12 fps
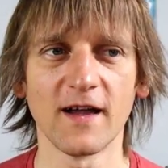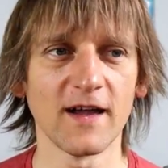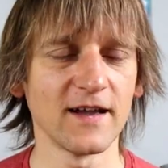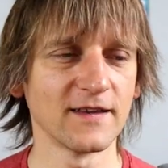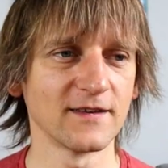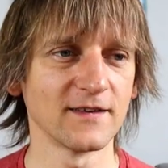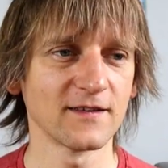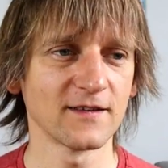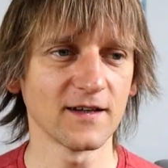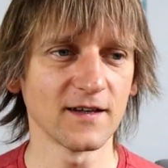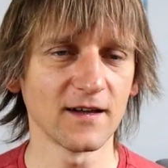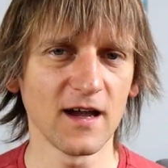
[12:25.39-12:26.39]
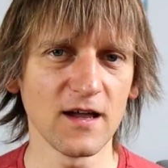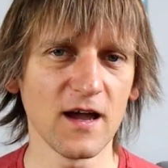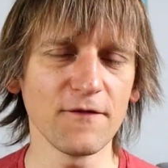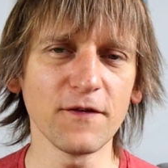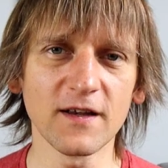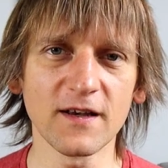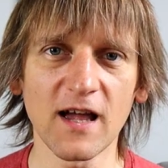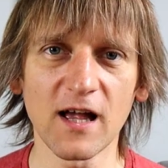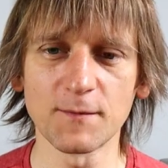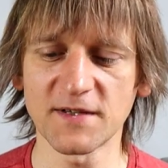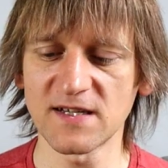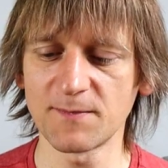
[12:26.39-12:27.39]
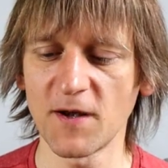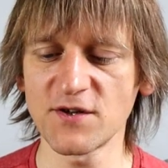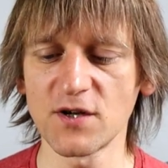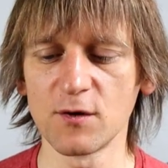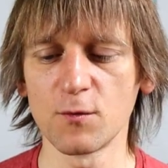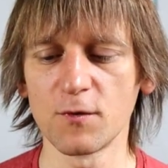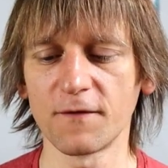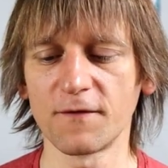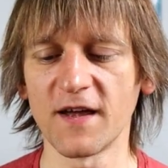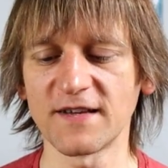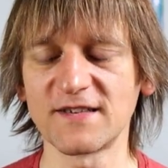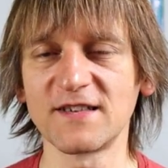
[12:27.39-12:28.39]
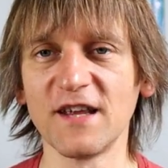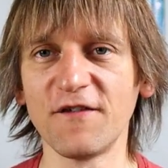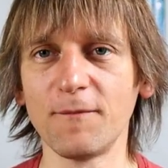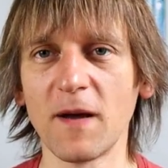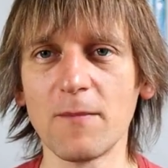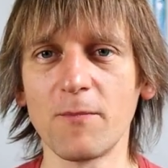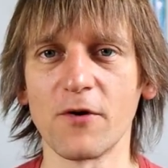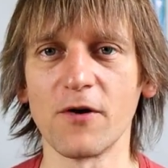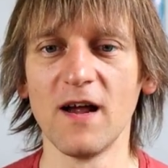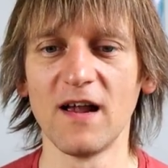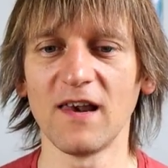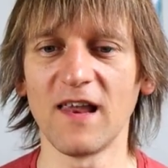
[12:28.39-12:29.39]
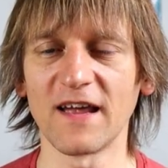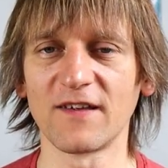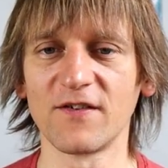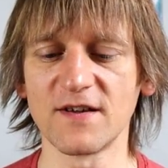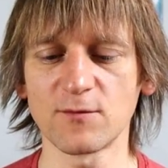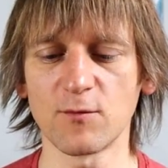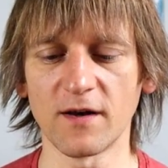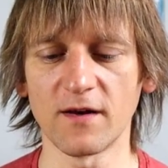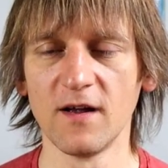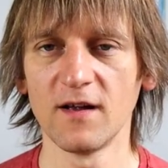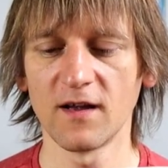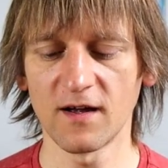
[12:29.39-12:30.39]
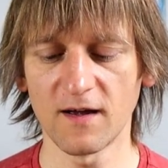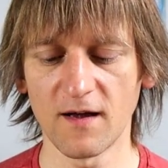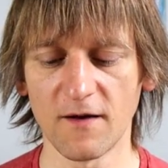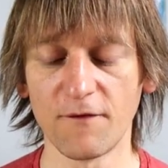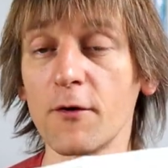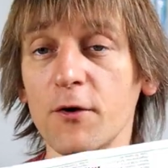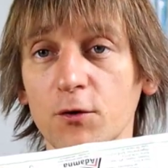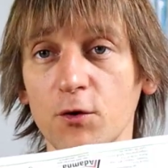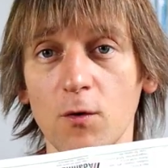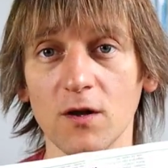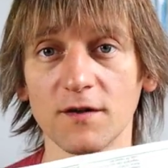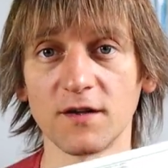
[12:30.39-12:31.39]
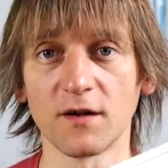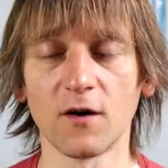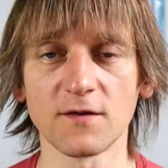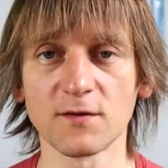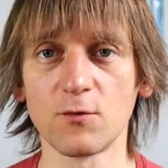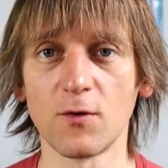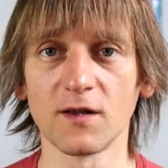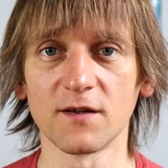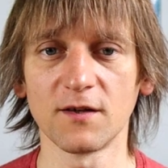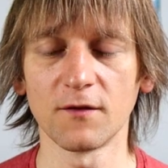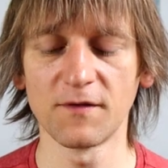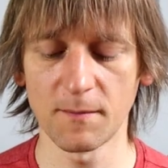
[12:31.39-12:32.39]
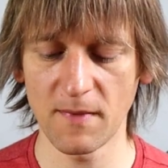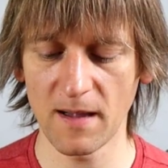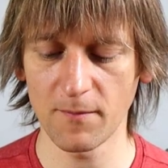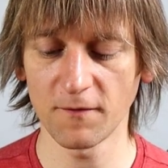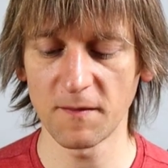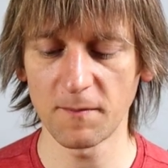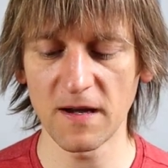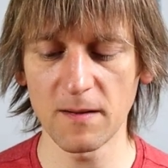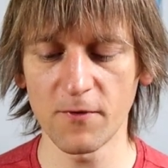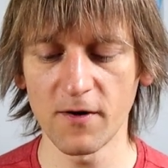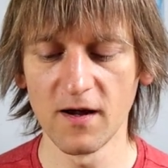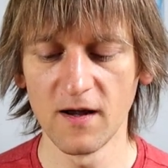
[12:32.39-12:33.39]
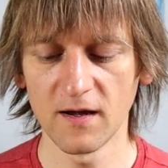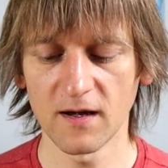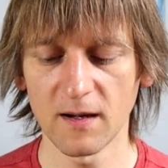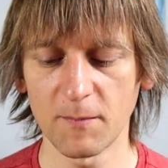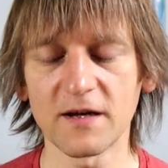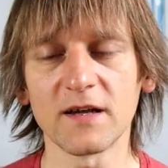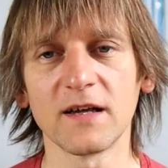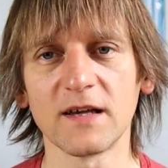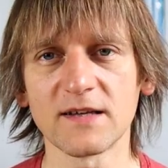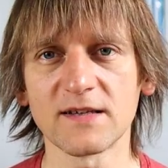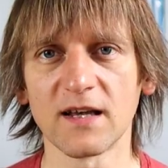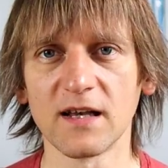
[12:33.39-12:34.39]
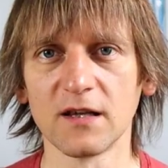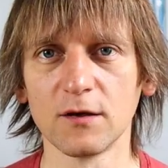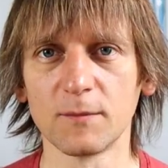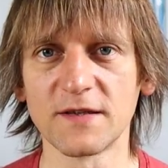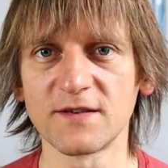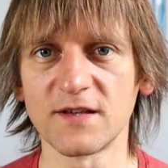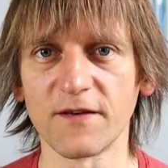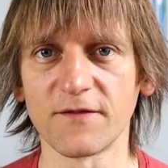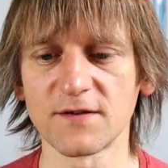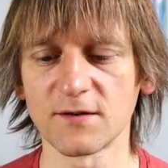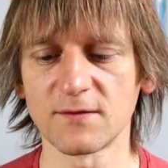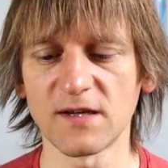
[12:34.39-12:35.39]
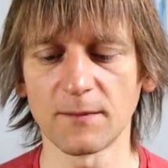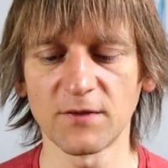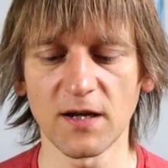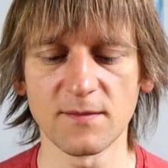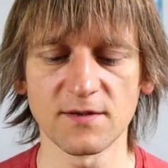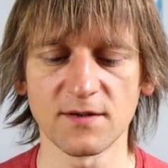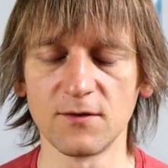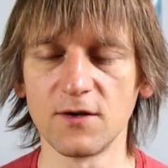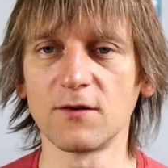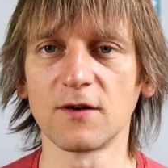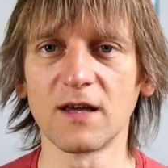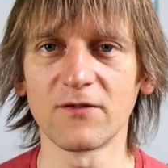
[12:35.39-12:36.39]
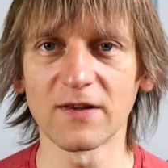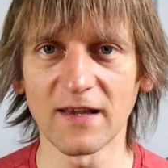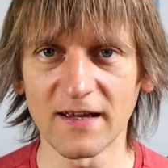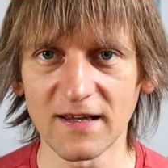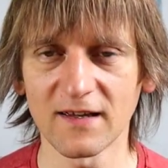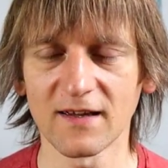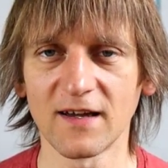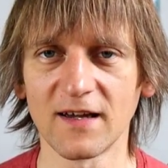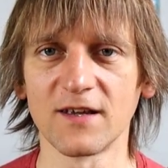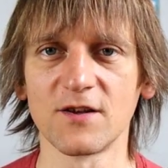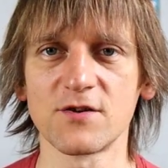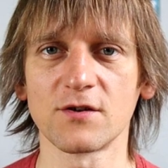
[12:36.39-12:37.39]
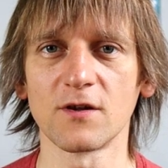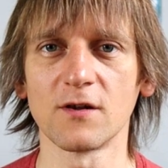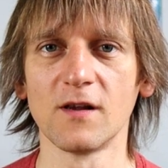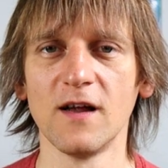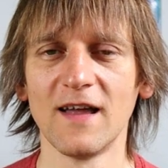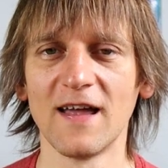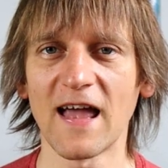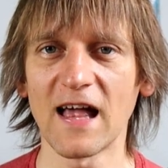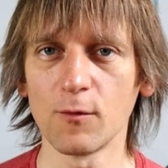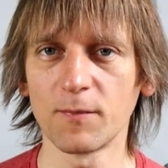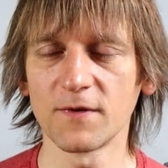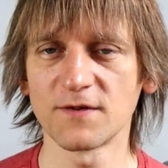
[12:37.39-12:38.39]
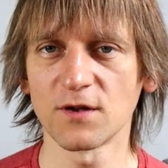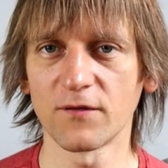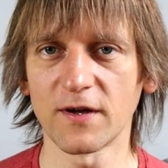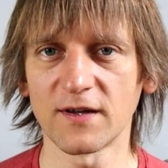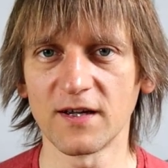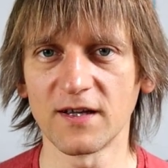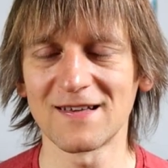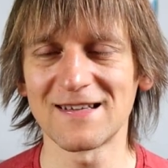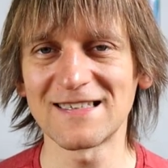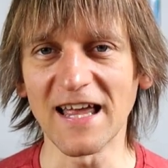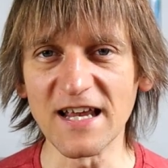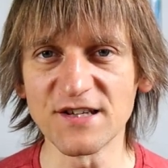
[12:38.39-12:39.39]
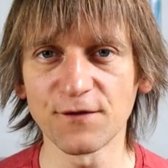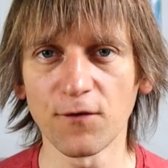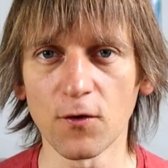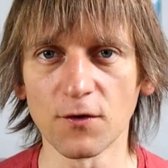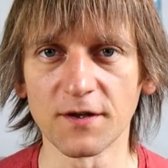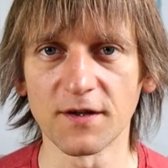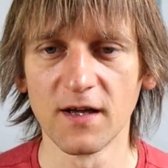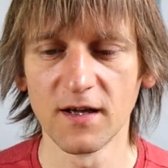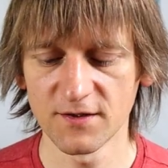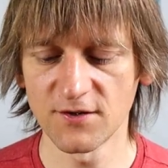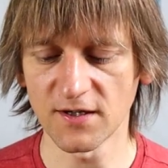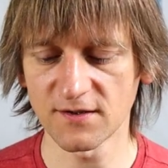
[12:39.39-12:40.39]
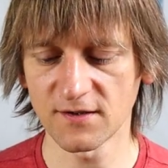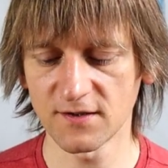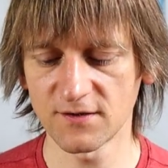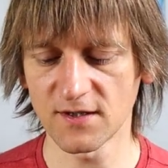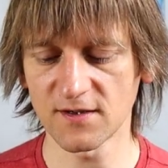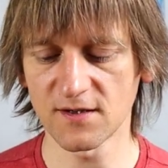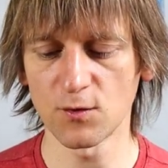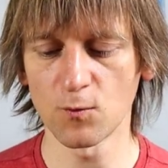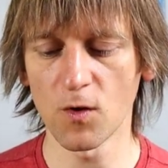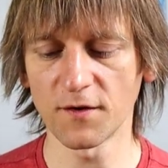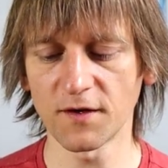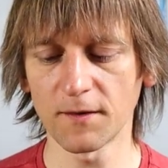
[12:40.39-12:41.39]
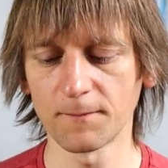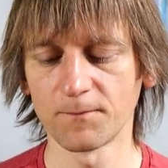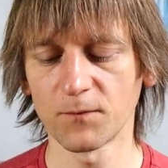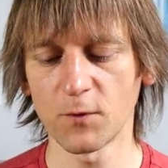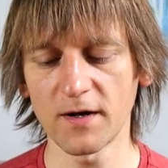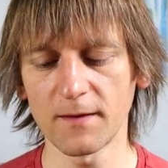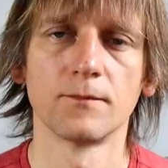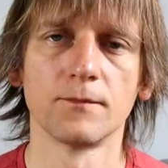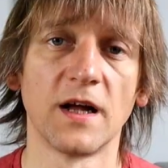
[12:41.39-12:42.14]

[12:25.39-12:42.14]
And uh, I, I, think it helps, especially with the stiff paper like this one. Uh, a very good quality, awesome quality of the map of the paper, uh, but it is a little bit stiff. So sometimes you need to give it like an additional help so that it stays folded just, just as you want it, right?